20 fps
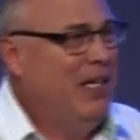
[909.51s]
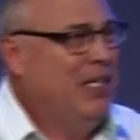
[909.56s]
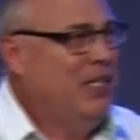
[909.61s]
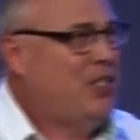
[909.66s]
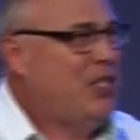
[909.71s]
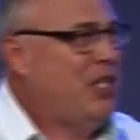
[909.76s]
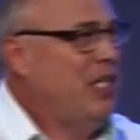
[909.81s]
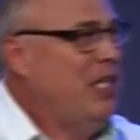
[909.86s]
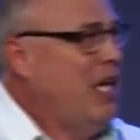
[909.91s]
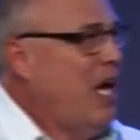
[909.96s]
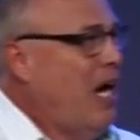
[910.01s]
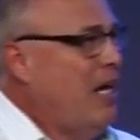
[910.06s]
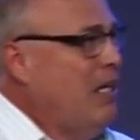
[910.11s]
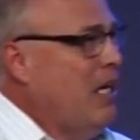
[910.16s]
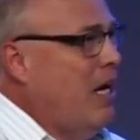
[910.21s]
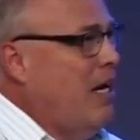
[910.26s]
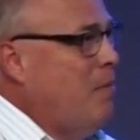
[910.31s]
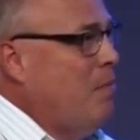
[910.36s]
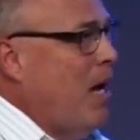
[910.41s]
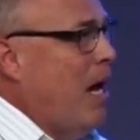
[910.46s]
See,
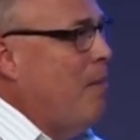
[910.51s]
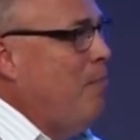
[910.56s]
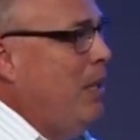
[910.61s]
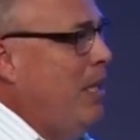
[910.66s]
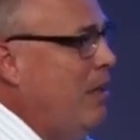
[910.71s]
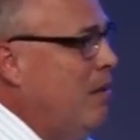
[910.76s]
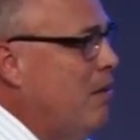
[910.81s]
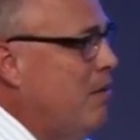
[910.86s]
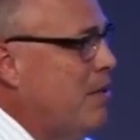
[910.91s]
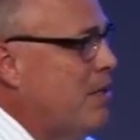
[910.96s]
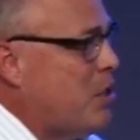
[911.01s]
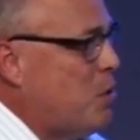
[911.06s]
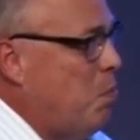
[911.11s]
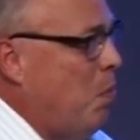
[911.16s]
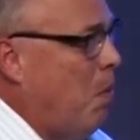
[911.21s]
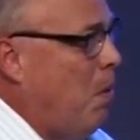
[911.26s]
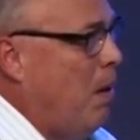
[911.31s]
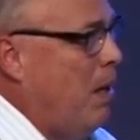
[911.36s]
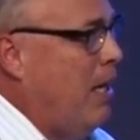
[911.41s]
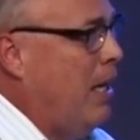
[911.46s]
I, am here this
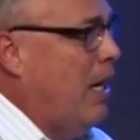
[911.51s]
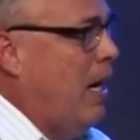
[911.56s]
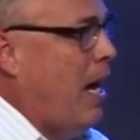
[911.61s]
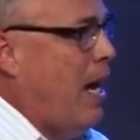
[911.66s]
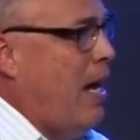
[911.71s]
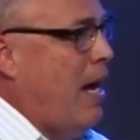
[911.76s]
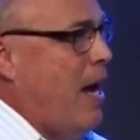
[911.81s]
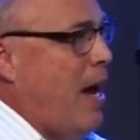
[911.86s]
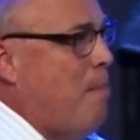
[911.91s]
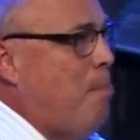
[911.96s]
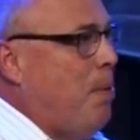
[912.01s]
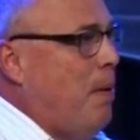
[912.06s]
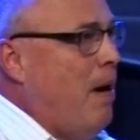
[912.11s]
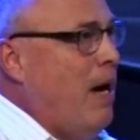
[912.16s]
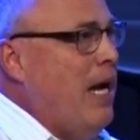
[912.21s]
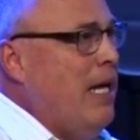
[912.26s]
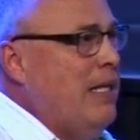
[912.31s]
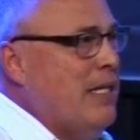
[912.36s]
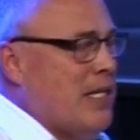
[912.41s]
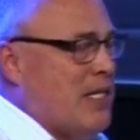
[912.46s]
morning, and I, I,
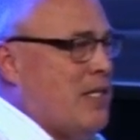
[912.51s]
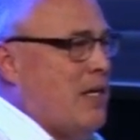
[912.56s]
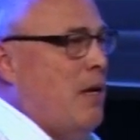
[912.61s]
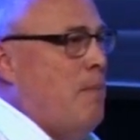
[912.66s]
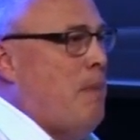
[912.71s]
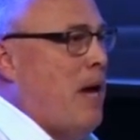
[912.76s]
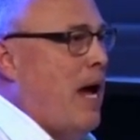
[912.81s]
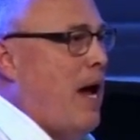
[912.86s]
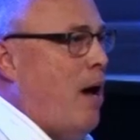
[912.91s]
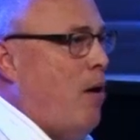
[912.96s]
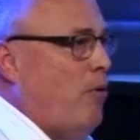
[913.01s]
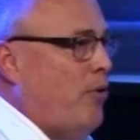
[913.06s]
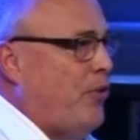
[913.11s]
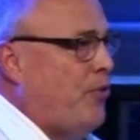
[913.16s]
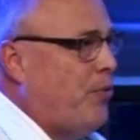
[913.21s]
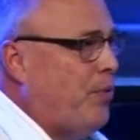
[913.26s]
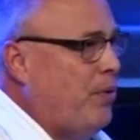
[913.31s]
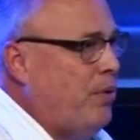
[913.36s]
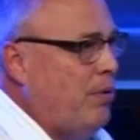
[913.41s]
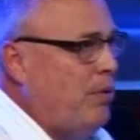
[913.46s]
pray that somehow
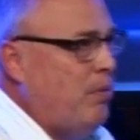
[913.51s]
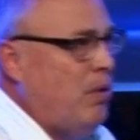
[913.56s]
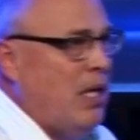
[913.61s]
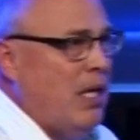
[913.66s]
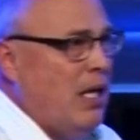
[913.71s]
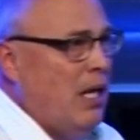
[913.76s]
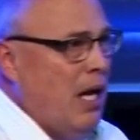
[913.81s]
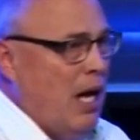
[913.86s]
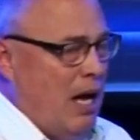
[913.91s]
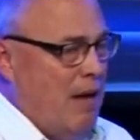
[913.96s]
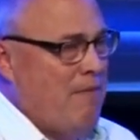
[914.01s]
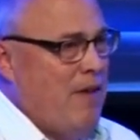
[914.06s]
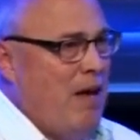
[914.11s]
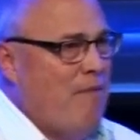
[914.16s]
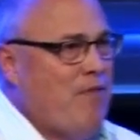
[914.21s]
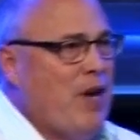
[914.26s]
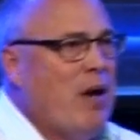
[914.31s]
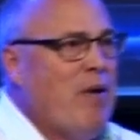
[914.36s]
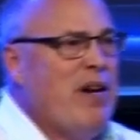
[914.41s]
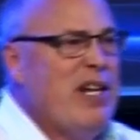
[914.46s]
through a, a
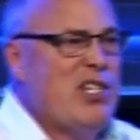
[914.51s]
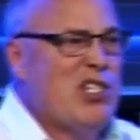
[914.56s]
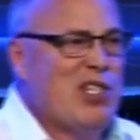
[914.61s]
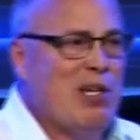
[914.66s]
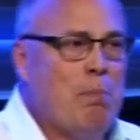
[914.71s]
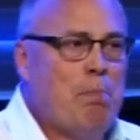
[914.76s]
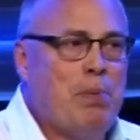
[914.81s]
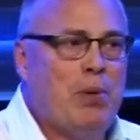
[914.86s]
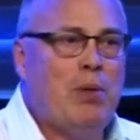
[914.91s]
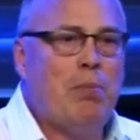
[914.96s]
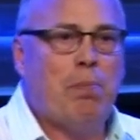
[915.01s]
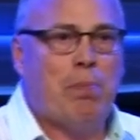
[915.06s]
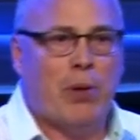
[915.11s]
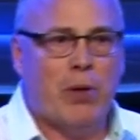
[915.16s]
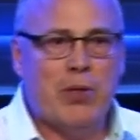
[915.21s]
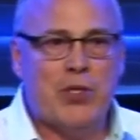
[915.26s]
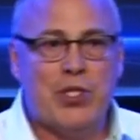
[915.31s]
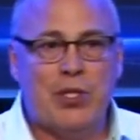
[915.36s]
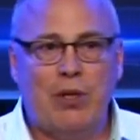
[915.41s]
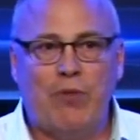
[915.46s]
very simple
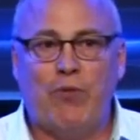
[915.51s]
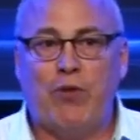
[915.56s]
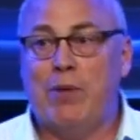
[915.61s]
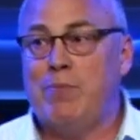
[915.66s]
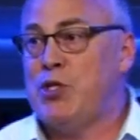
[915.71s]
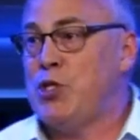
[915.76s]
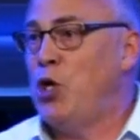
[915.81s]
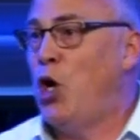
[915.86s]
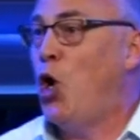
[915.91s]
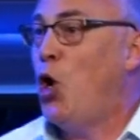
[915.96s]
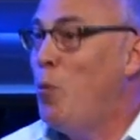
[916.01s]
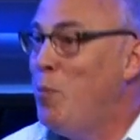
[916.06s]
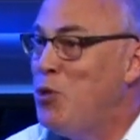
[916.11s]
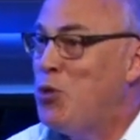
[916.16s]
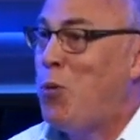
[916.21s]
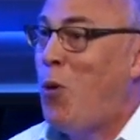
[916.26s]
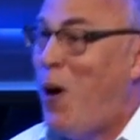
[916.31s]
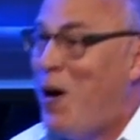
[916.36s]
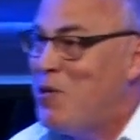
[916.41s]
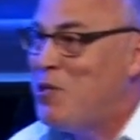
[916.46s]
person from
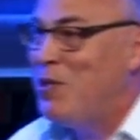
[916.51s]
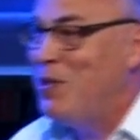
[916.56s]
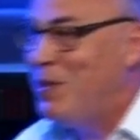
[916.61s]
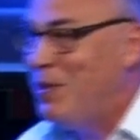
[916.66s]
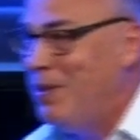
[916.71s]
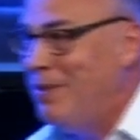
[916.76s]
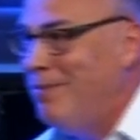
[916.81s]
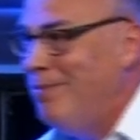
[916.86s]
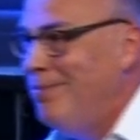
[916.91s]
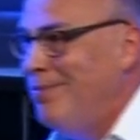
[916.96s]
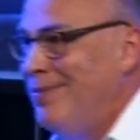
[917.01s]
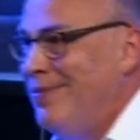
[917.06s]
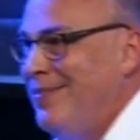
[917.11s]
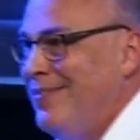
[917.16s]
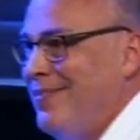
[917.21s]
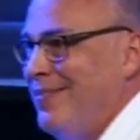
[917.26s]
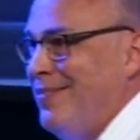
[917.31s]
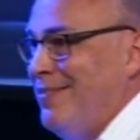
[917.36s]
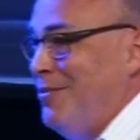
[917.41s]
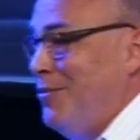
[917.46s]
Snohomish, Washington,
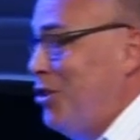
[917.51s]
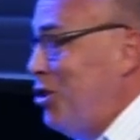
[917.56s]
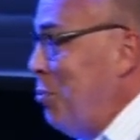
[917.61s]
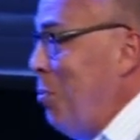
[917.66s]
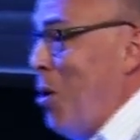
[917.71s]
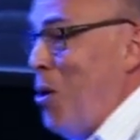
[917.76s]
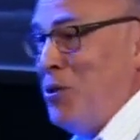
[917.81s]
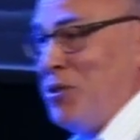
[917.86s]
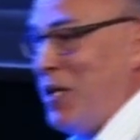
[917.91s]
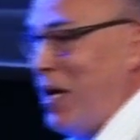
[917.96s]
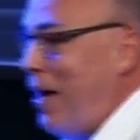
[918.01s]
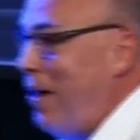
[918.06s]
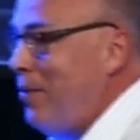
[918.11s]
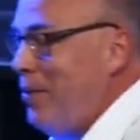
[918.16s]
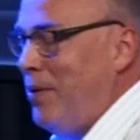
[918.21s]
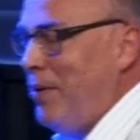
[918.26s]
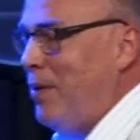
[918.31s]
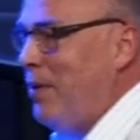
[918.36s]
small town,